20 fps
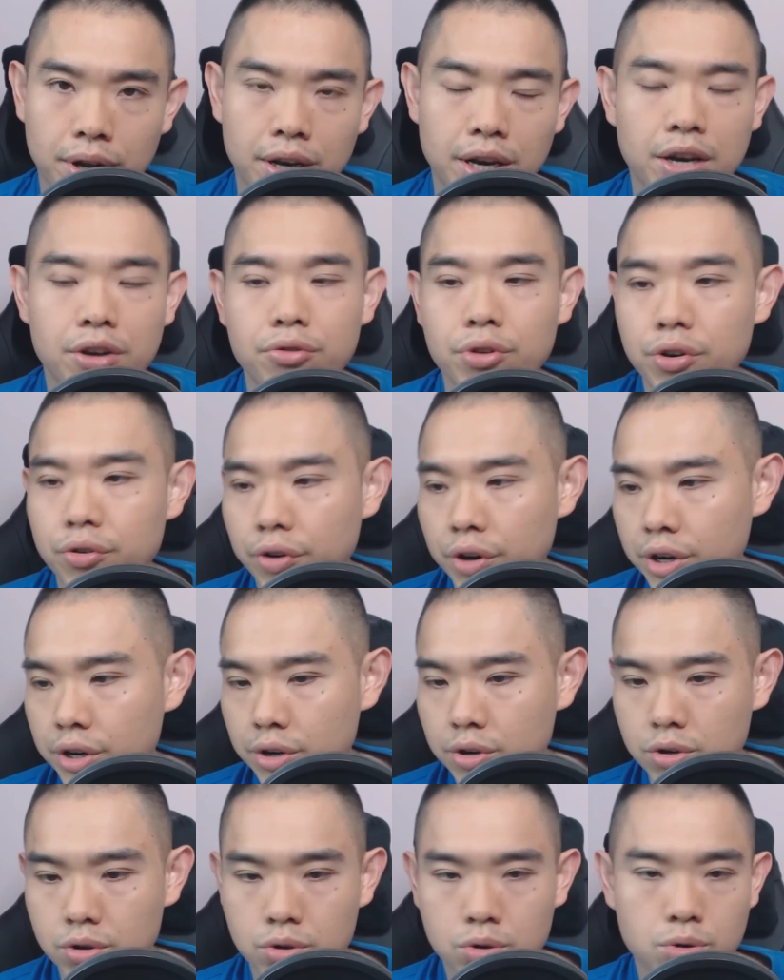An entry
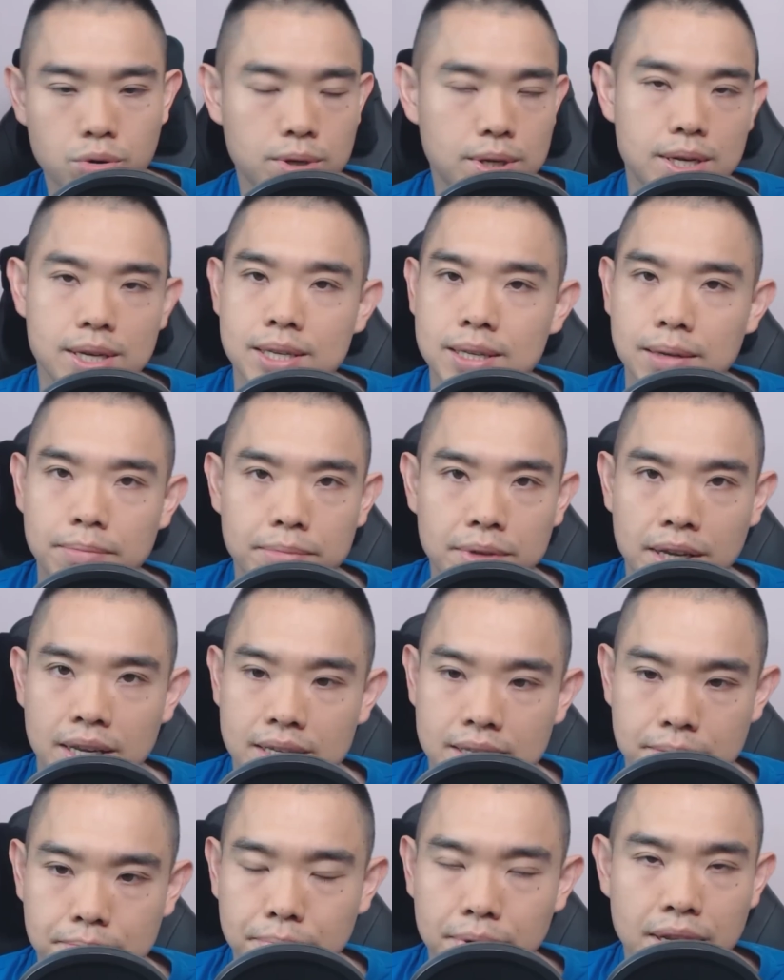trigger is something as
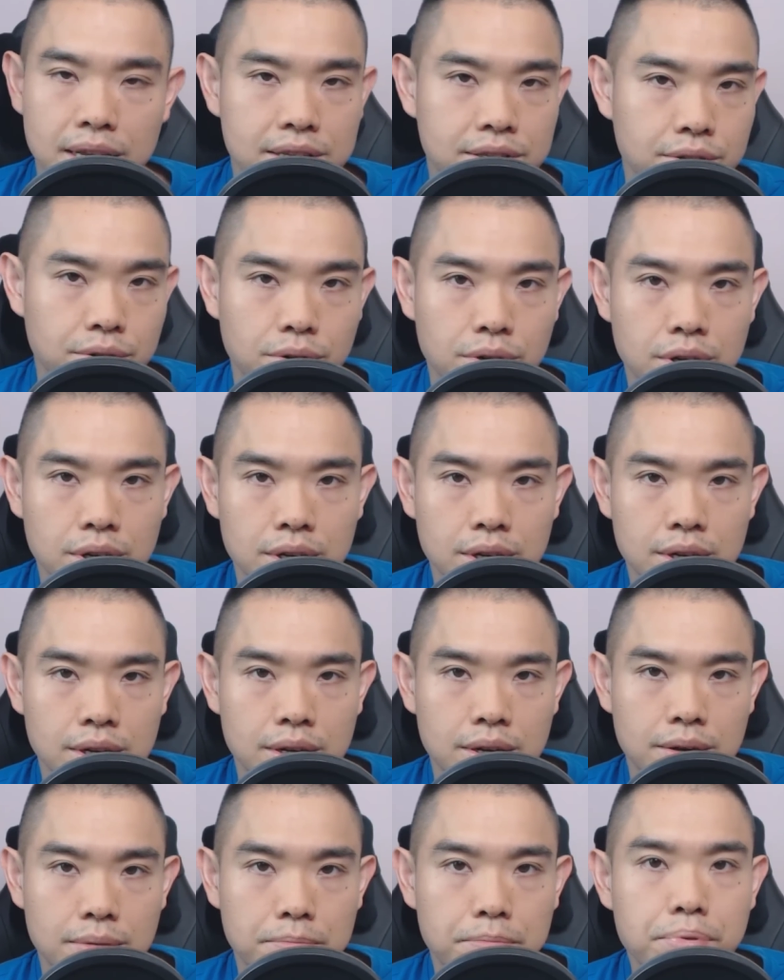simple as
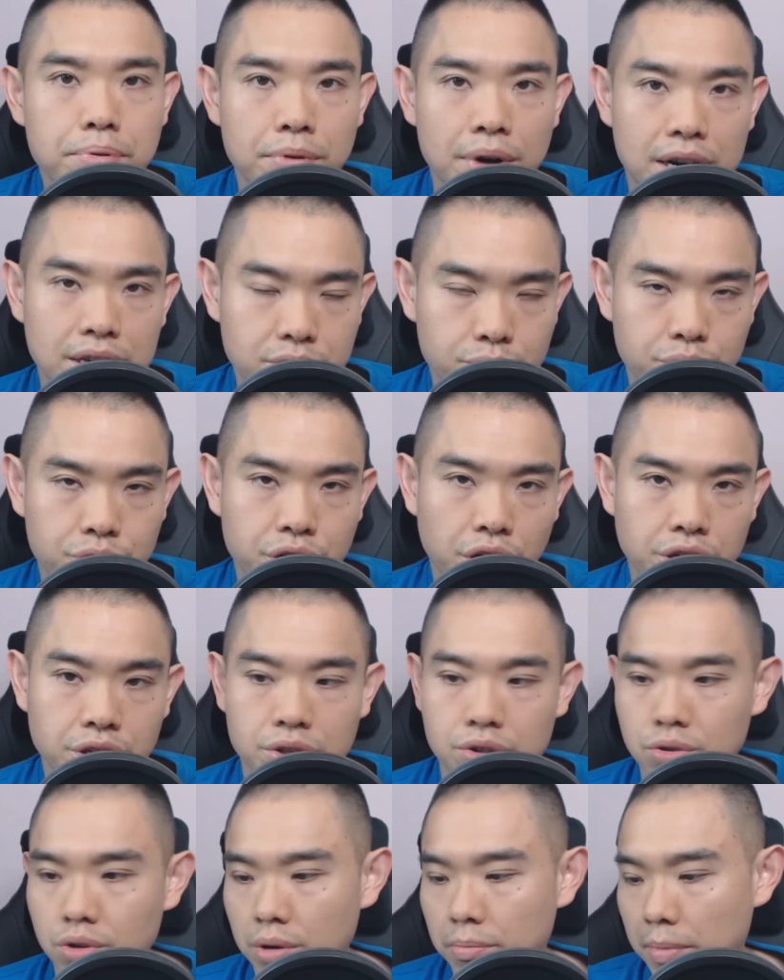price rejection.
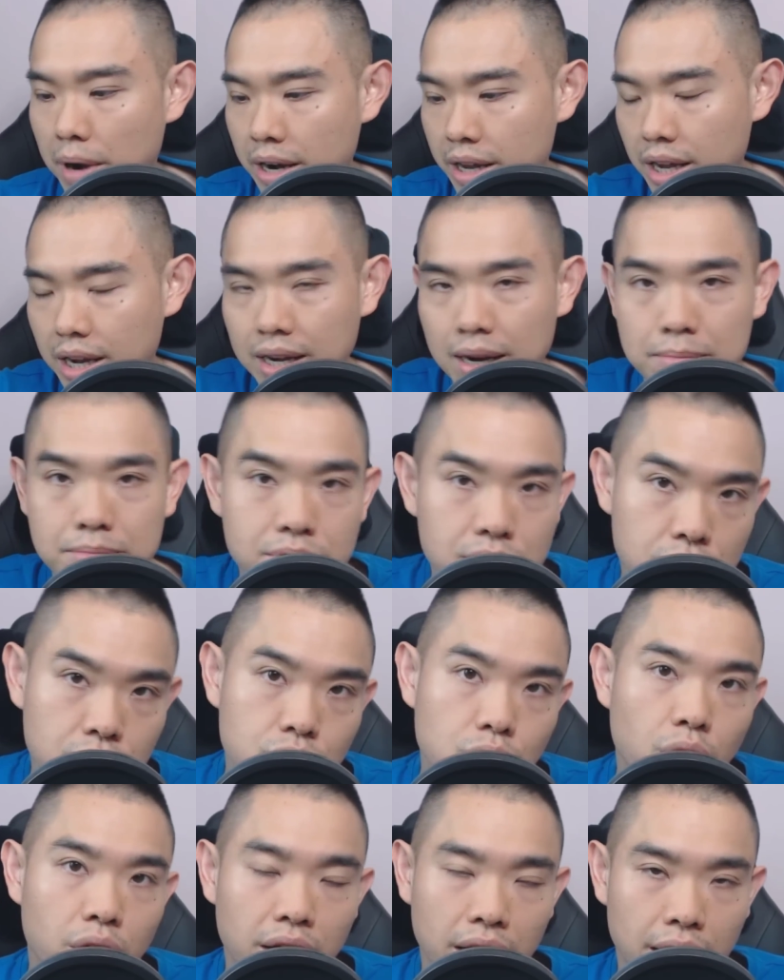So the market comes into
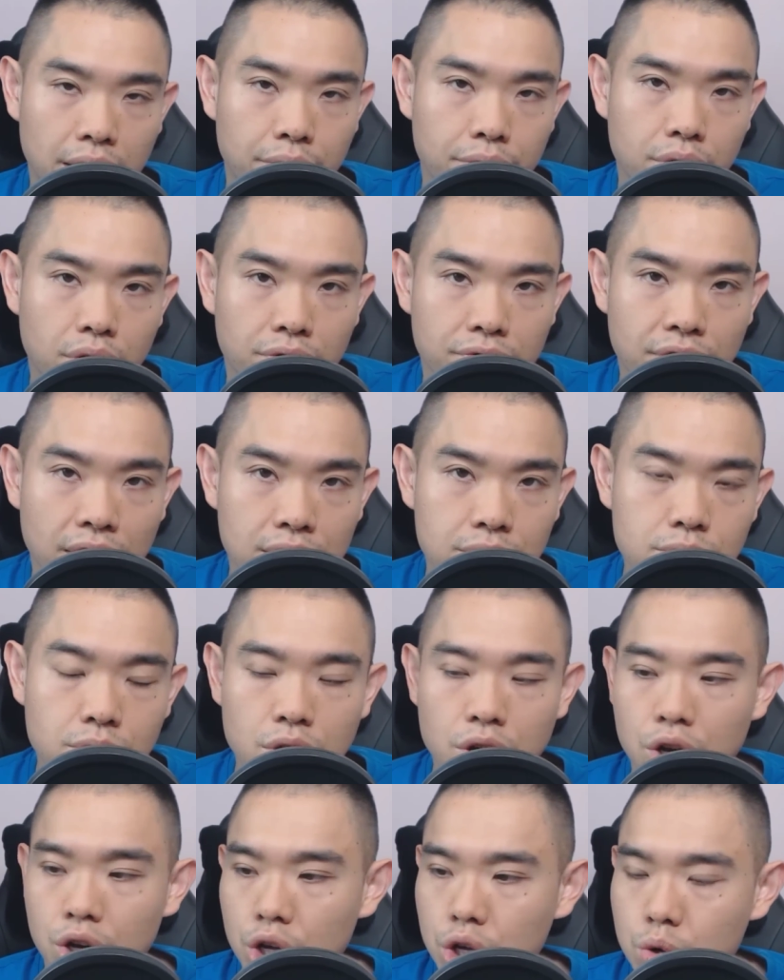your area of value,
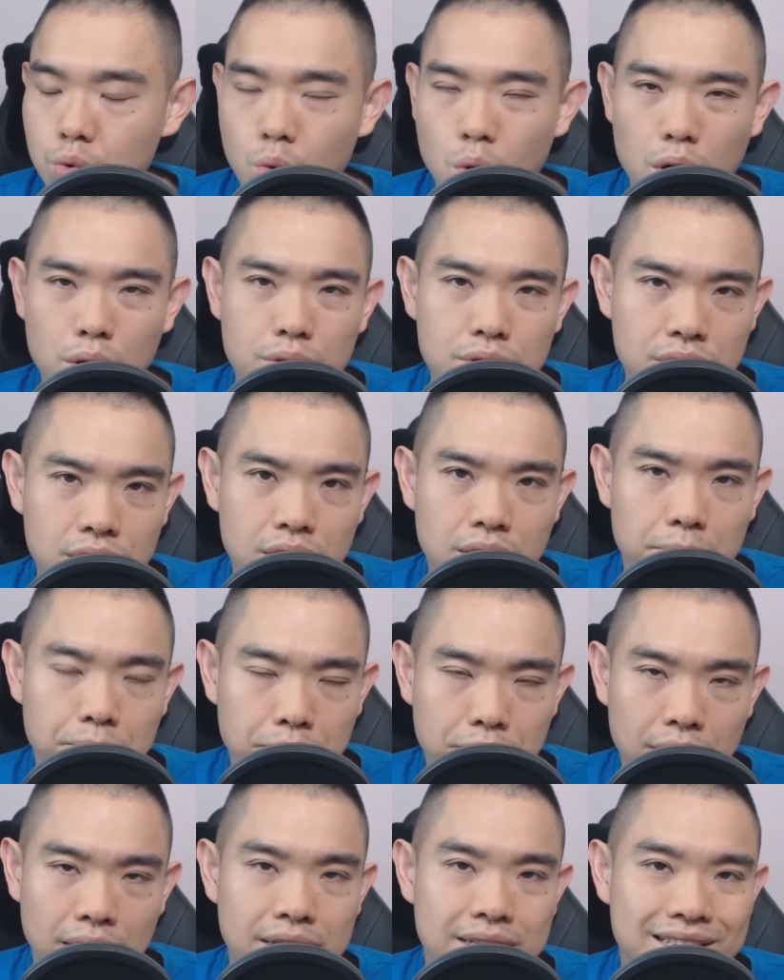you want to see the
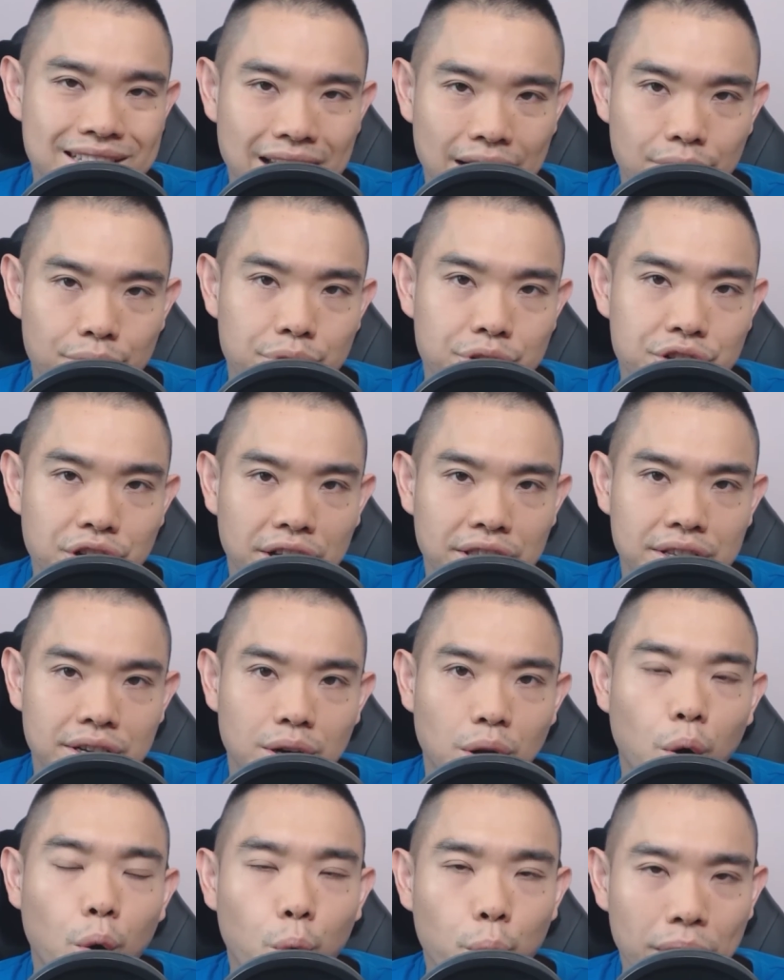price get rejected
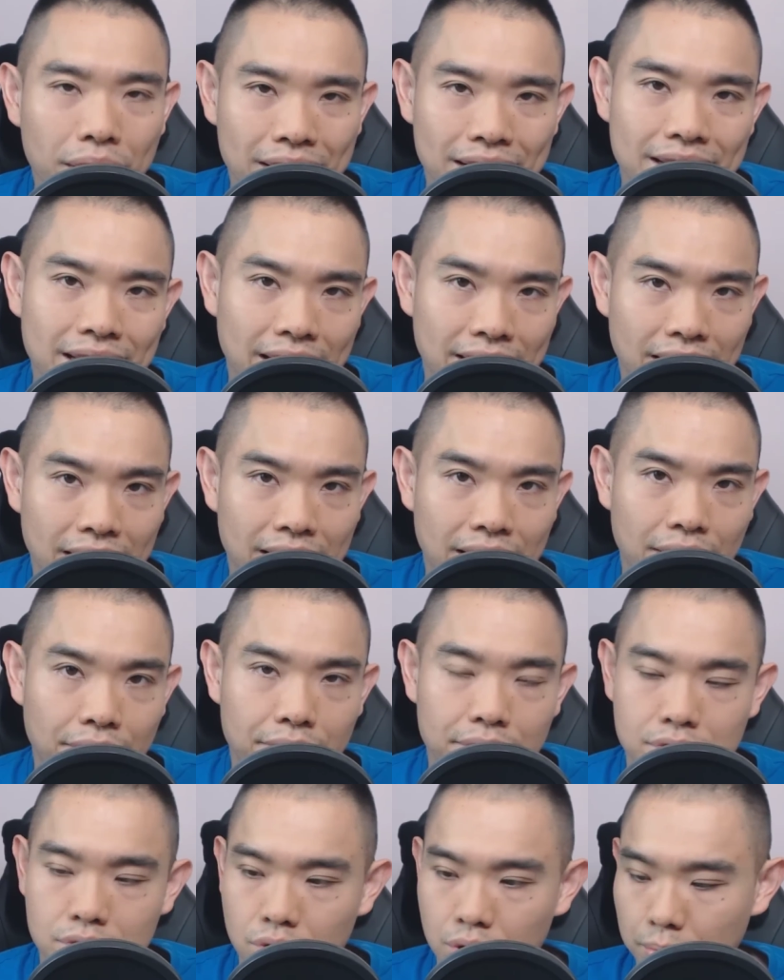quickly at that
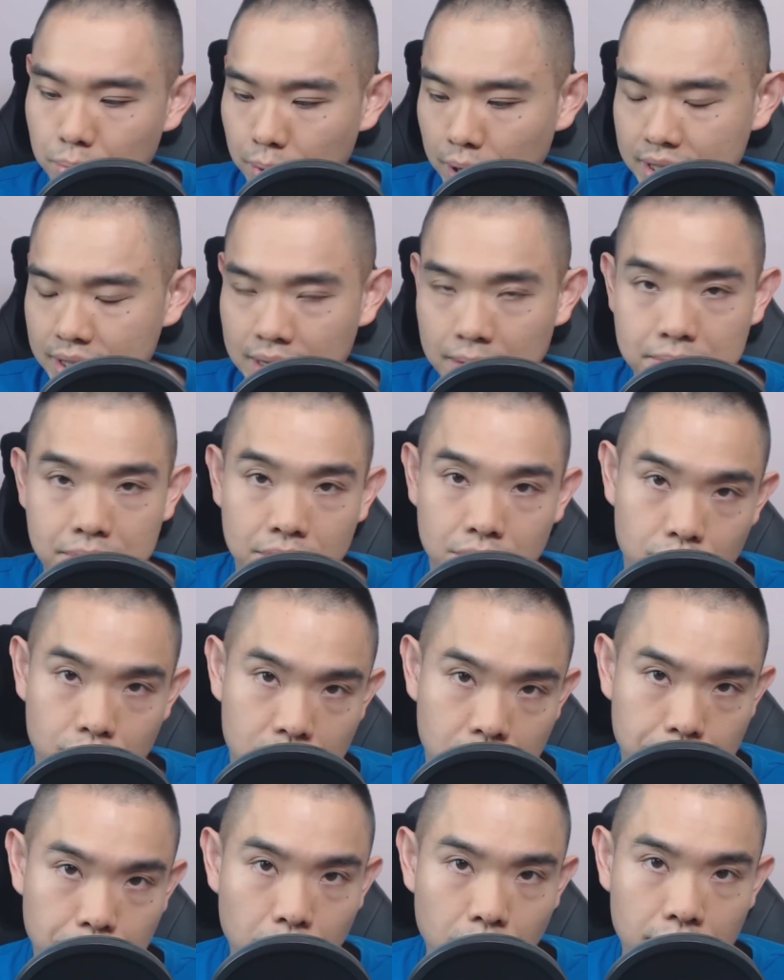area. So the price comes into
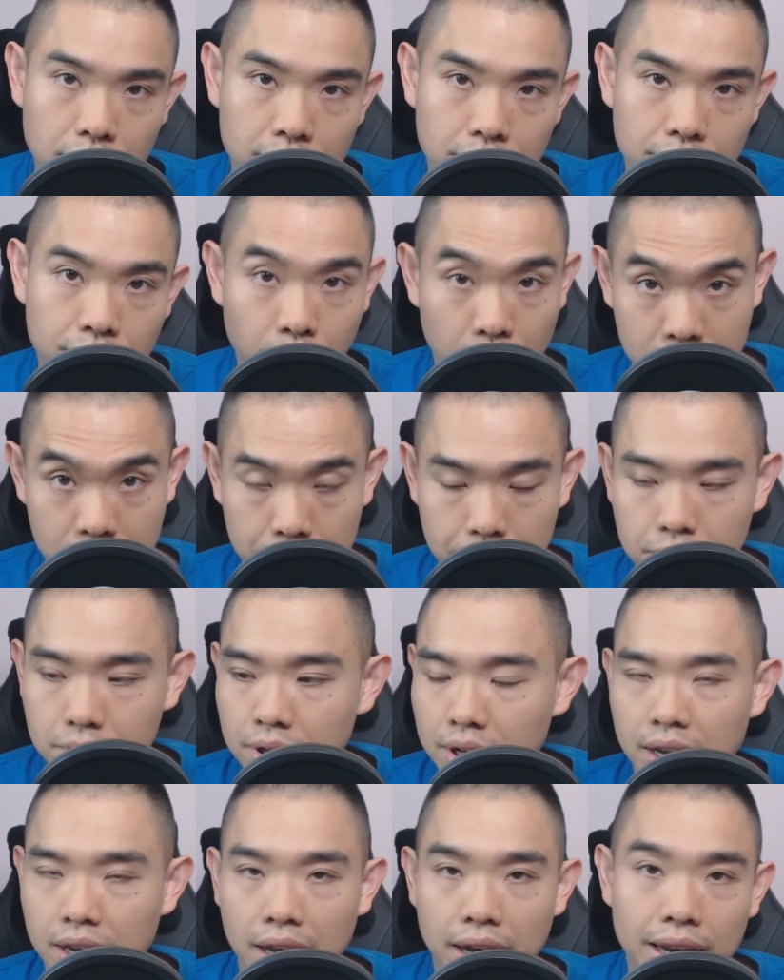support, for example,
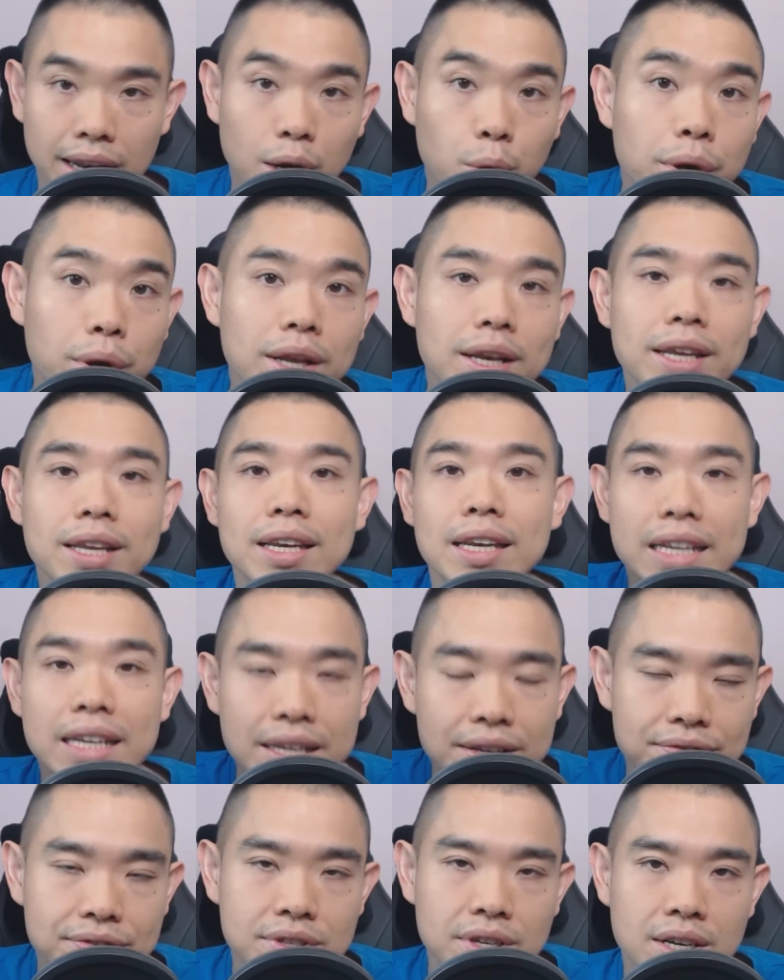and then it quickly
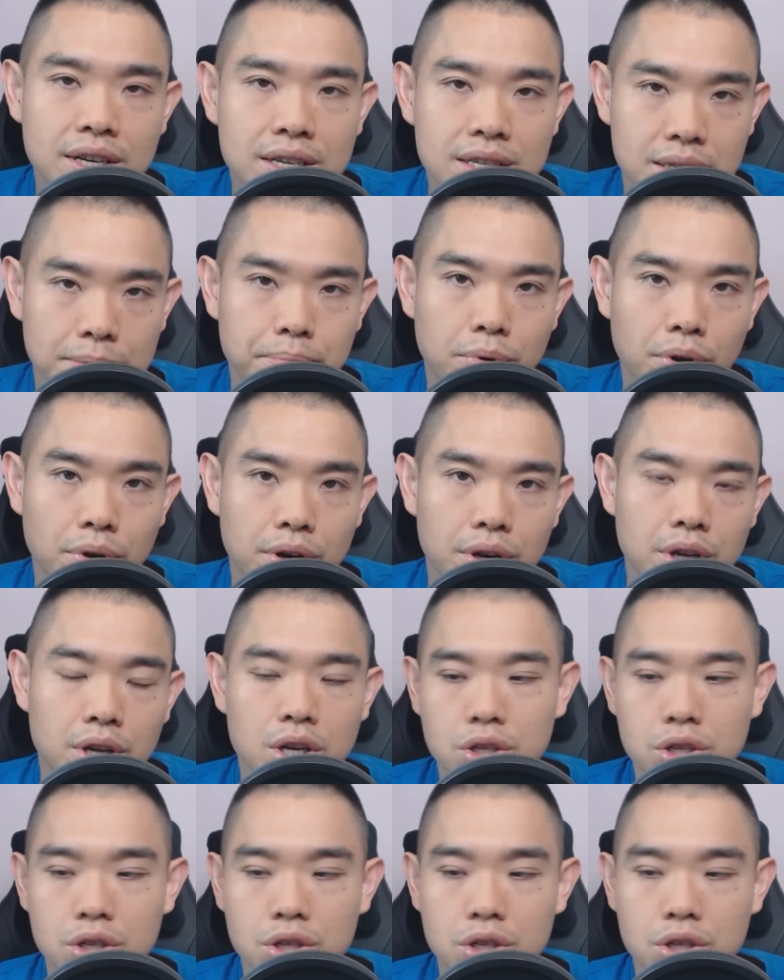leaves support.